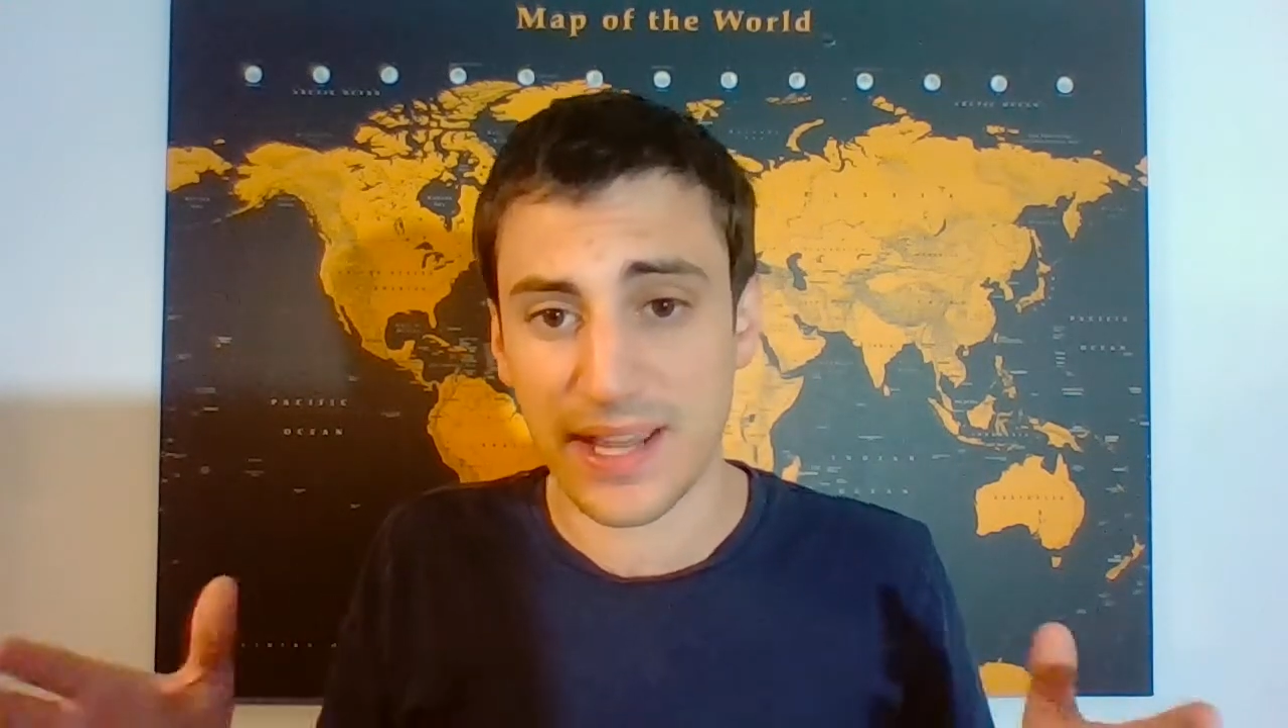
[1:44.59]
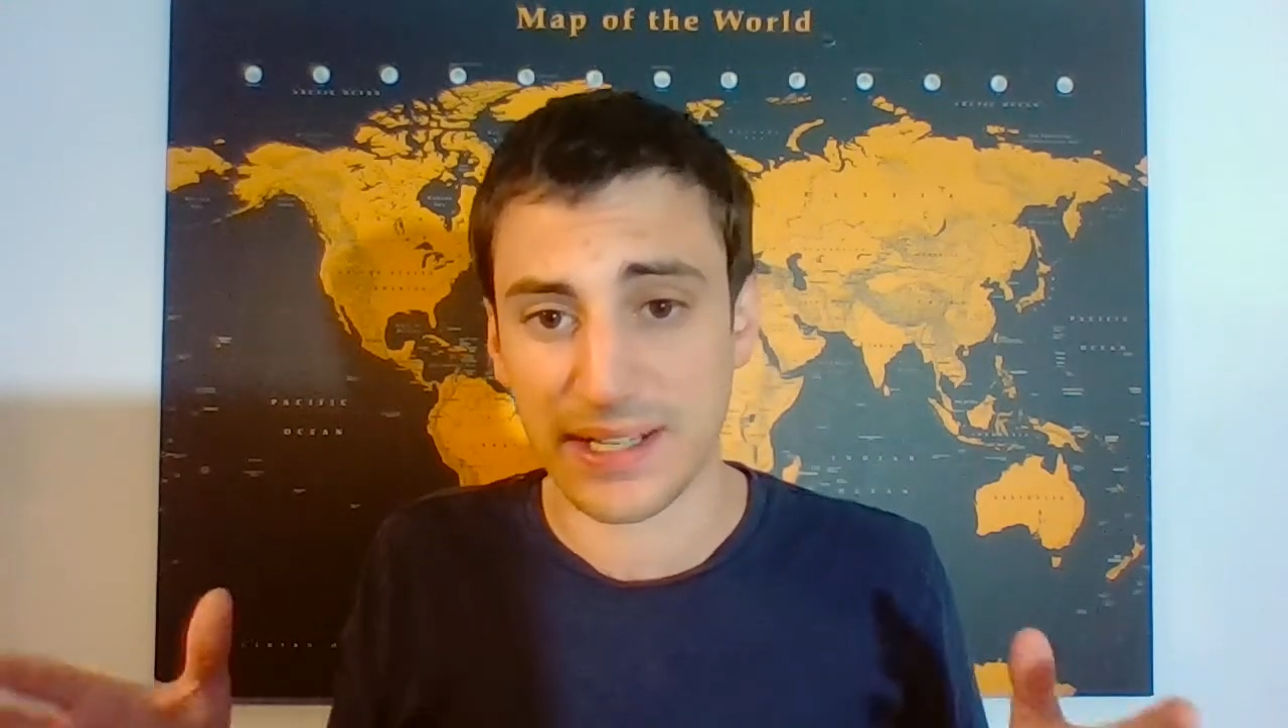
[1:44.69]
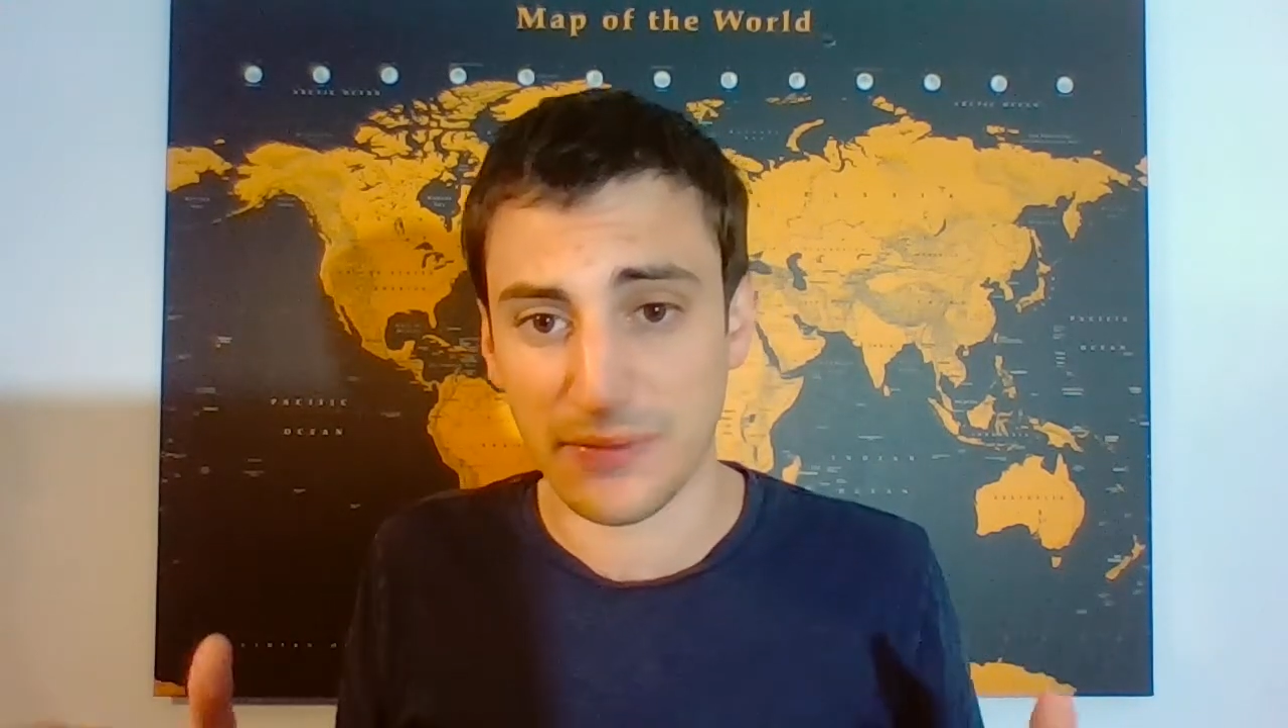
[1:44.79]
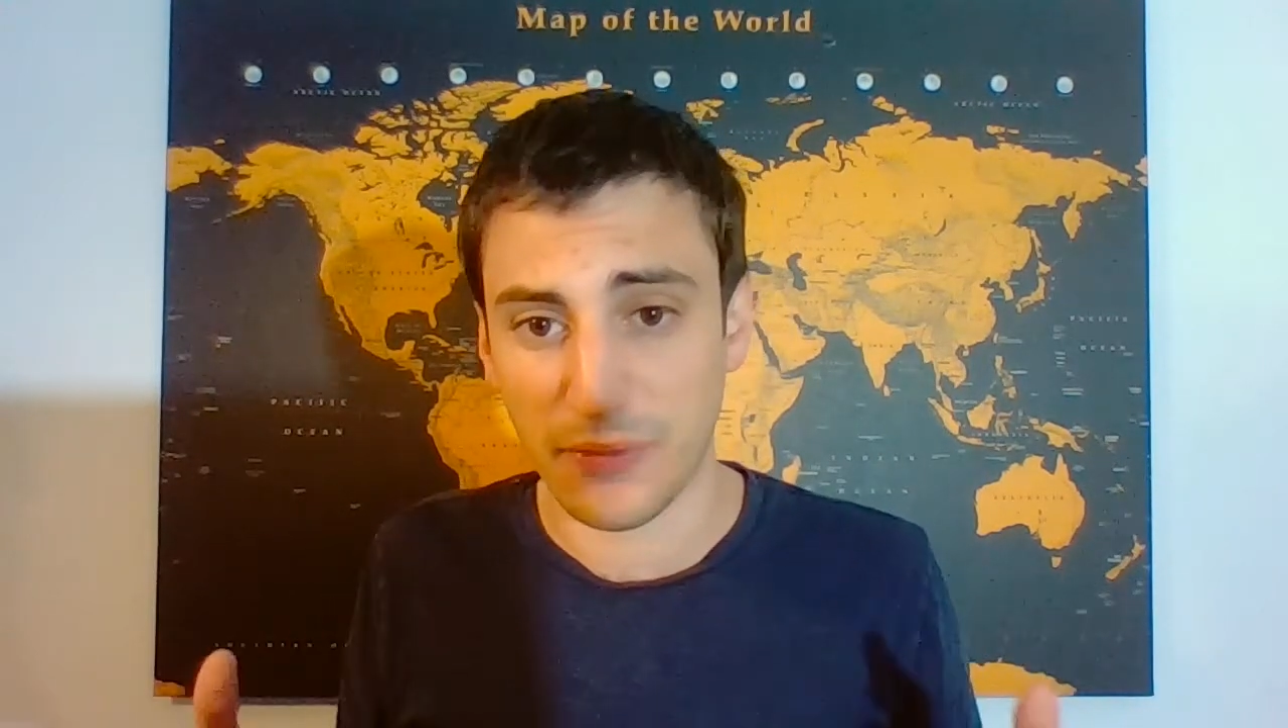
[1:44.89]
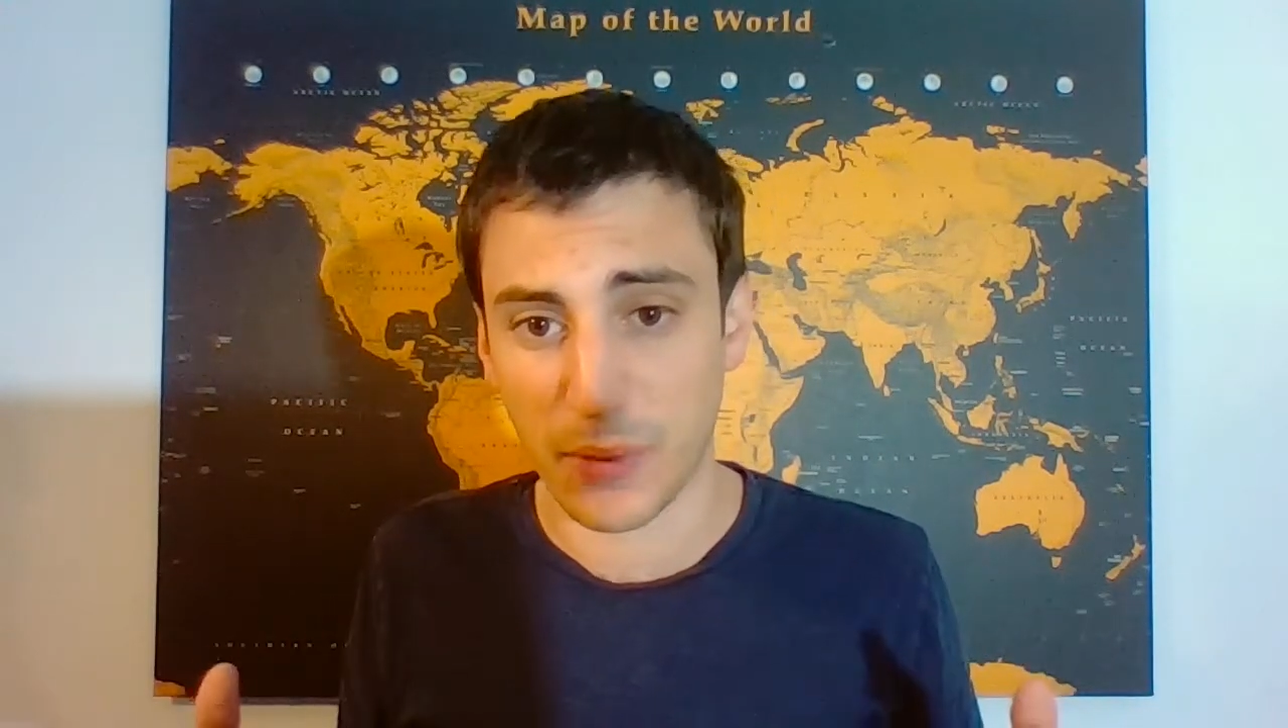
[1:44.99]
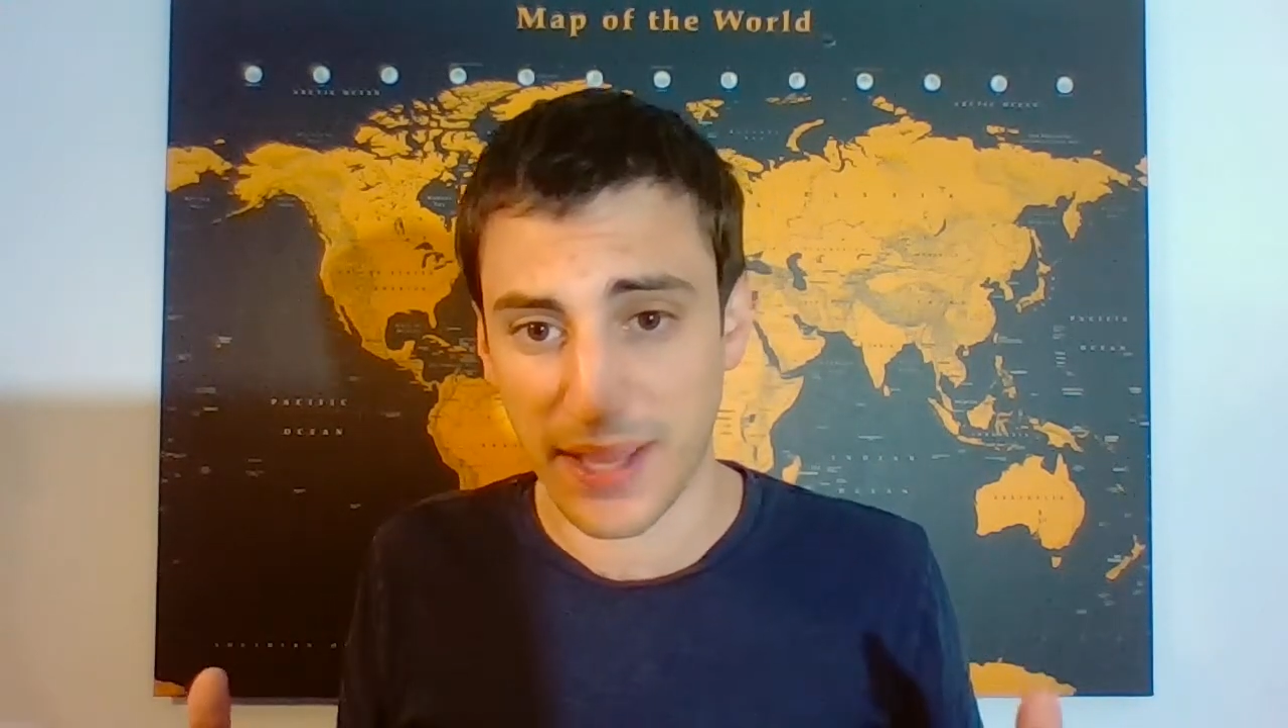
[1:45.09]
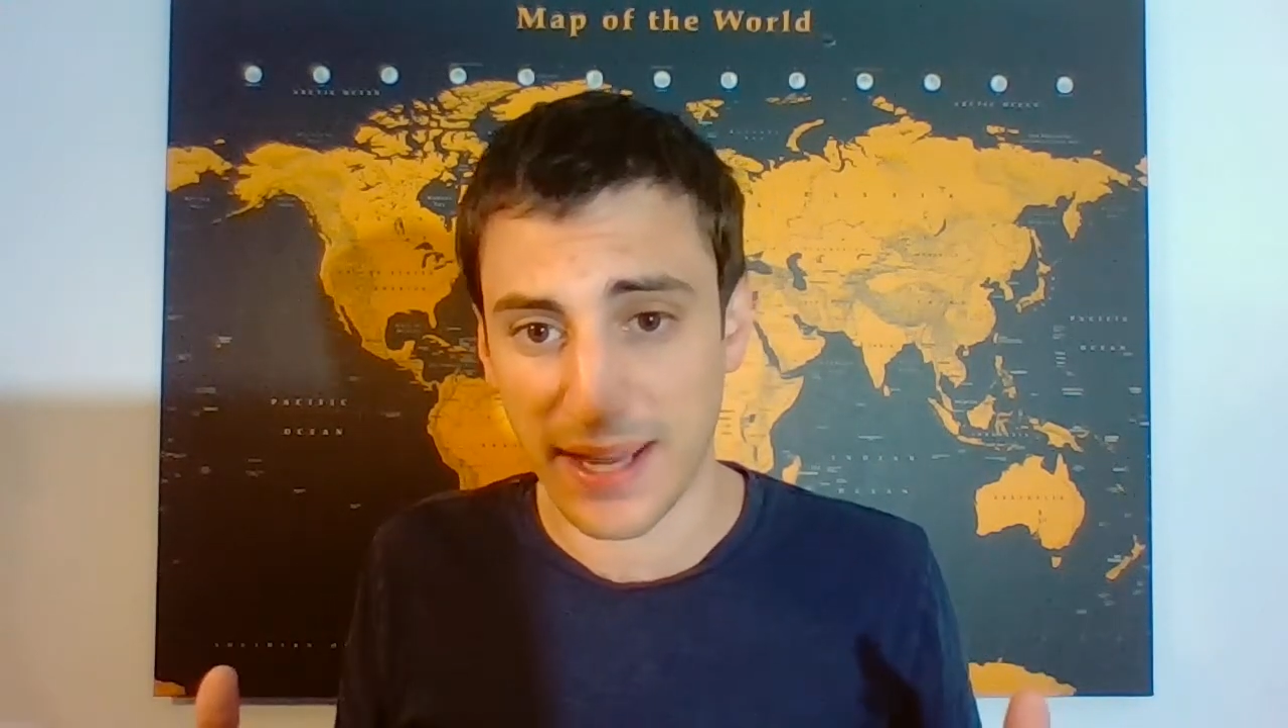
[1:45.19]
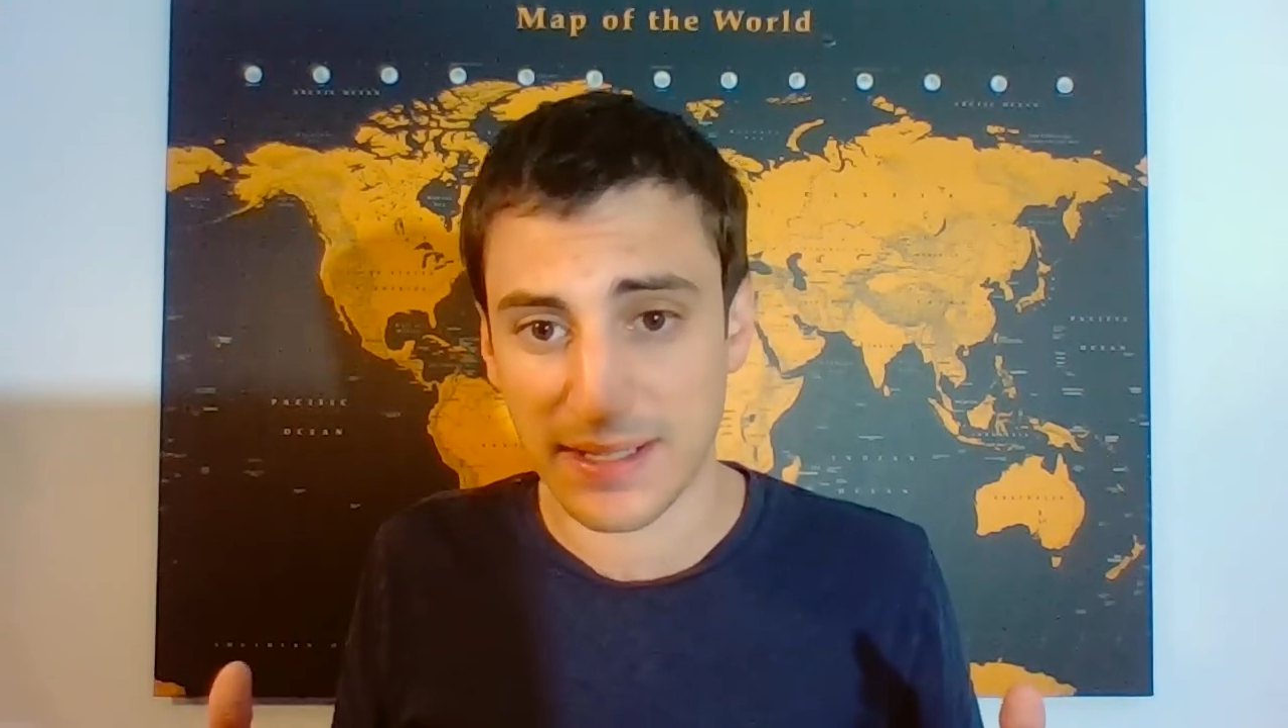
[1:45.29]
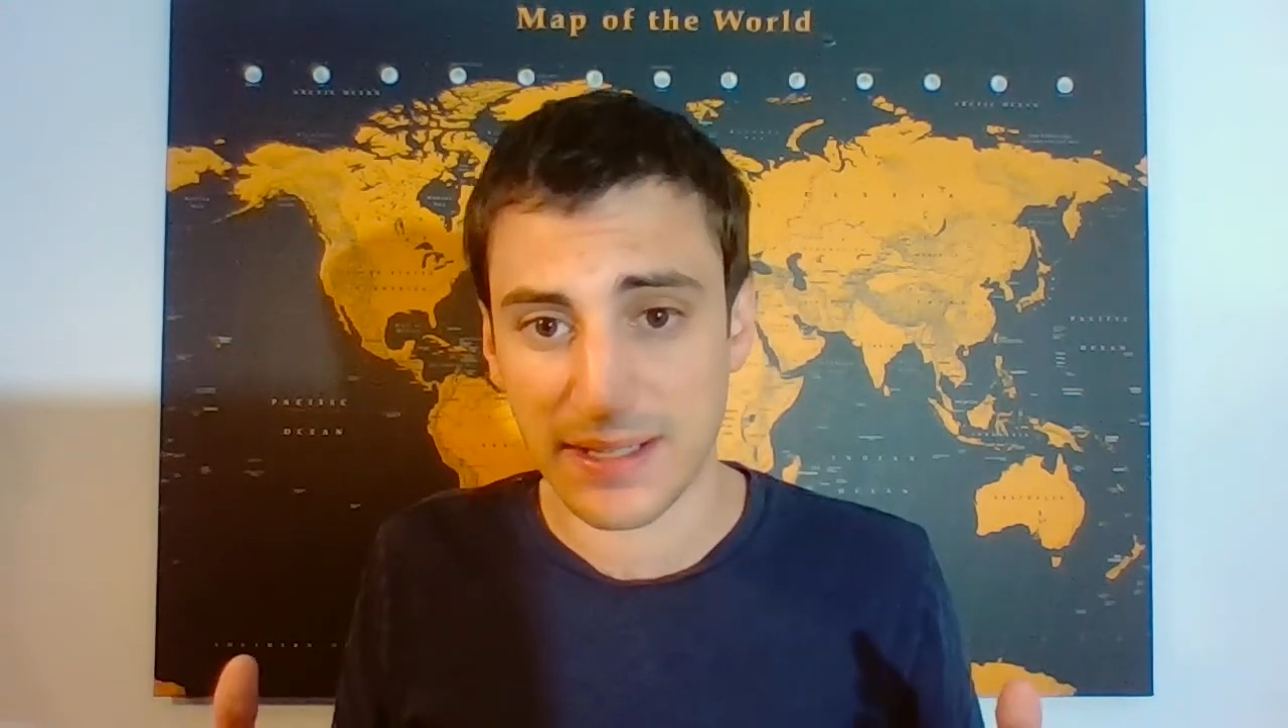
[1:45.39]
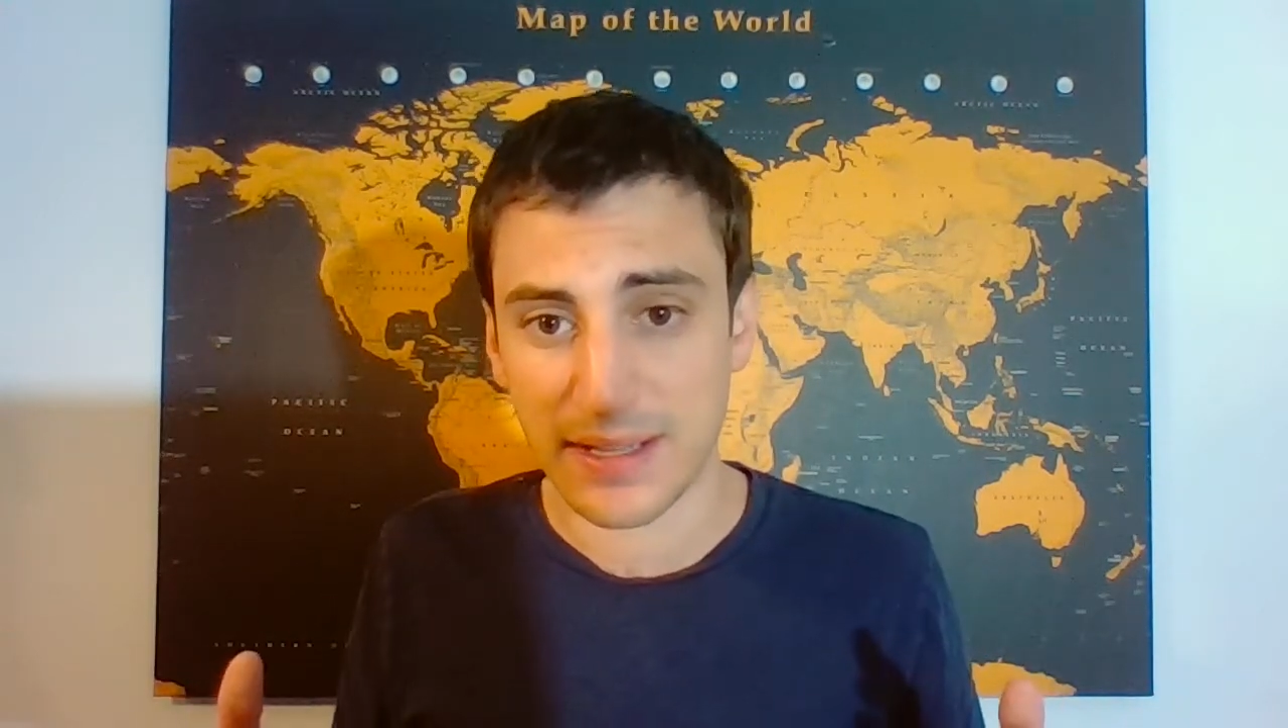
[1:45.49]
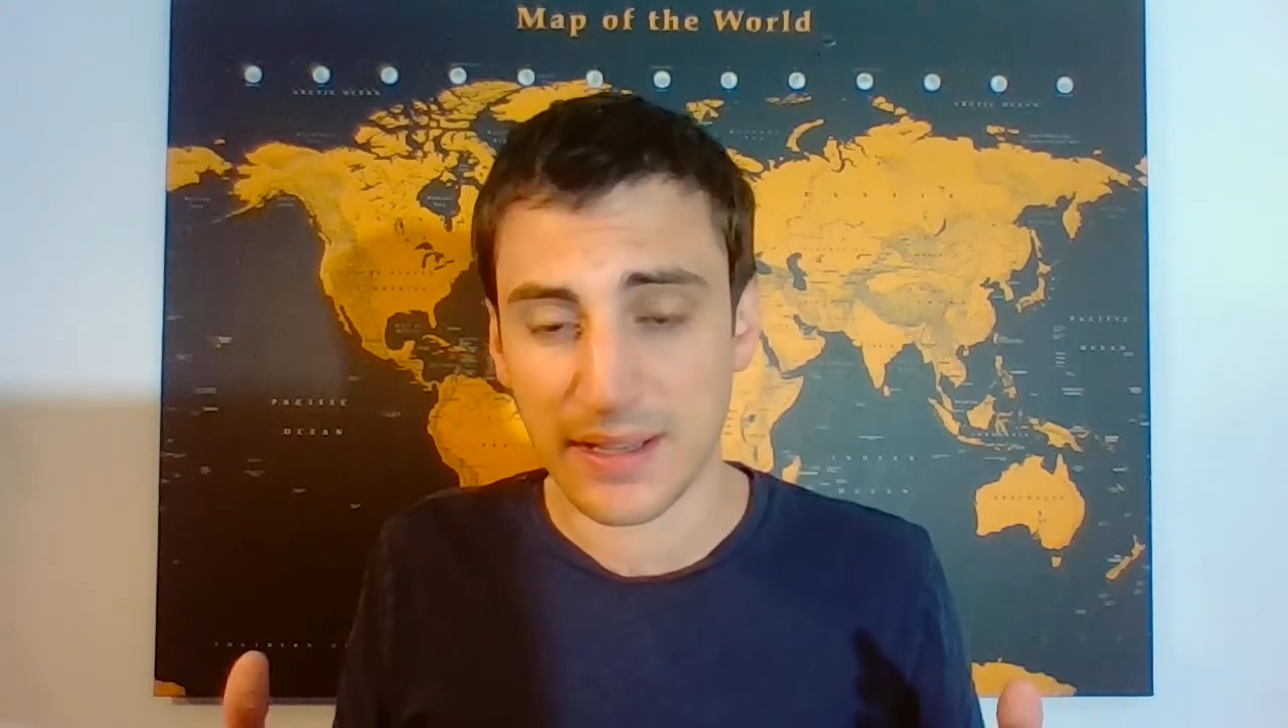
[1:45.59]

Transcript: 1948.